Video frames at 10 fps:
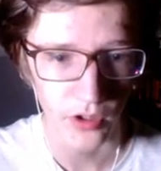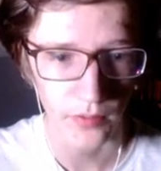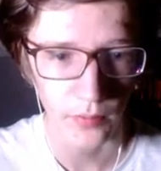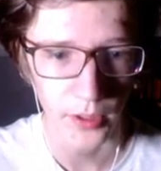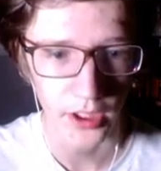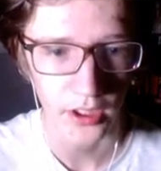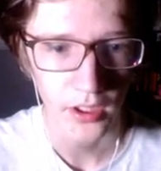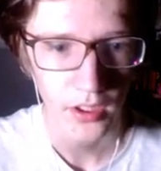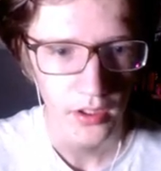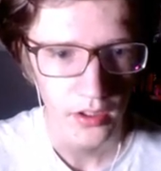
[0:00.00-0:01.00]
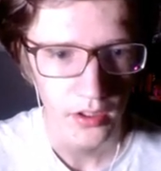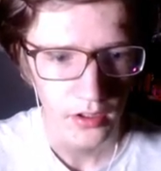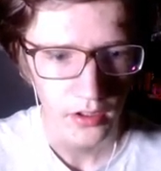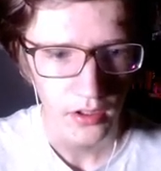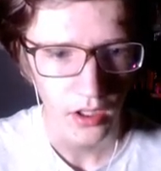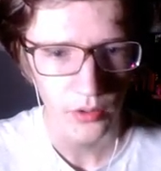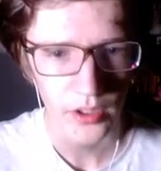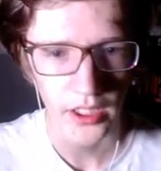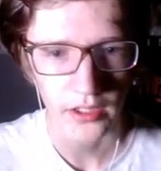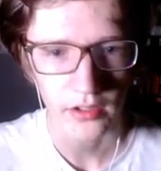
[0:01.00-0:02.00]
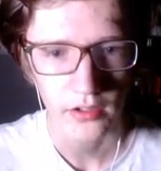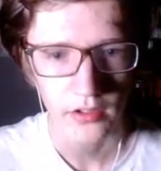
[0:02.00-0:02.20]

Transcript: not for me. Jesus. Okay.